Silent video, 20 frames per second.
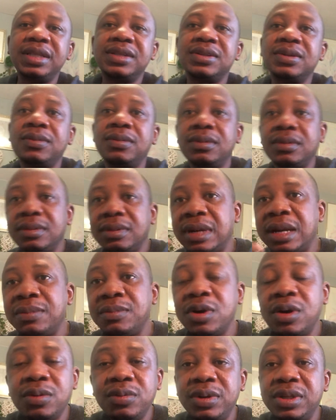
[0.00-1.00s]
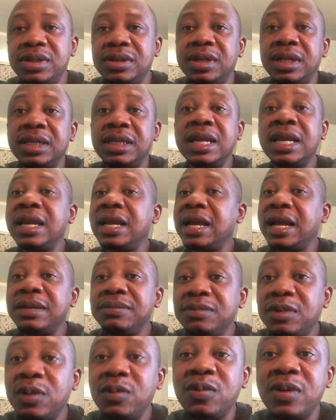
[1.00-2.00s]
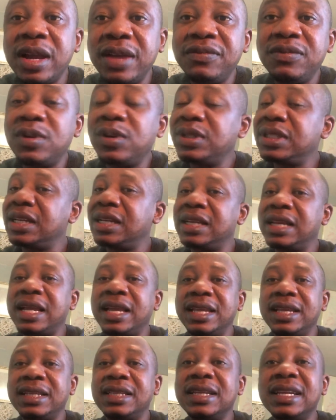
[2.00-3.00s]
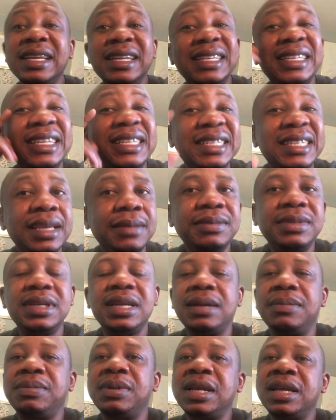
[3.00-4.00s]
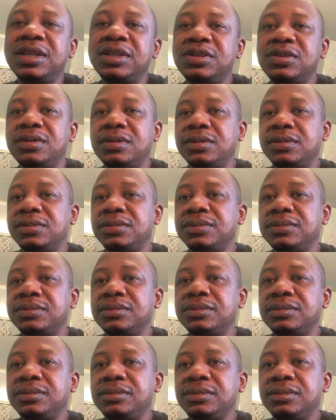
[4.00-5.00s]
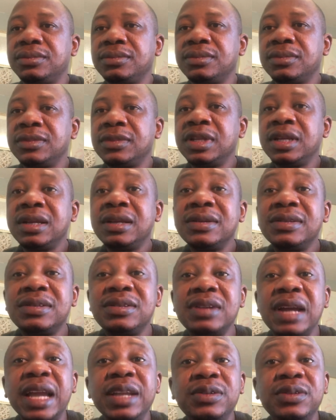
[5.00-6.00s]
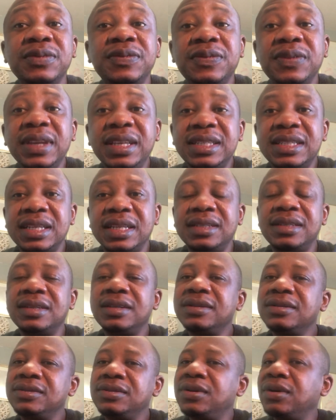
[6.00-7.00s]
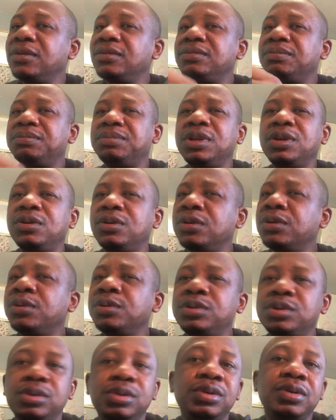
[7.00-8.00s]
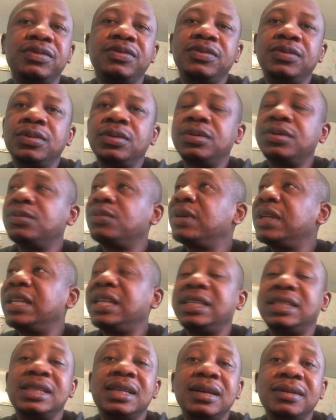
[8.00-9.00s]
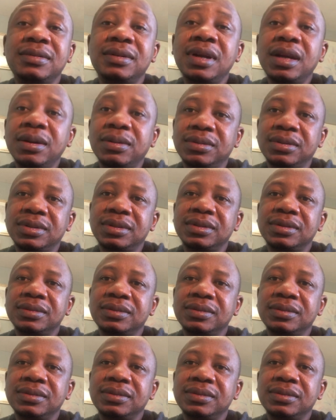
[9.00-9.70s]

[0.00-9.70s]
So I'm always on it, and my wife doesn't like it. The same thing applies to you. Try to fix it. Don't be glued to your phone when he's around.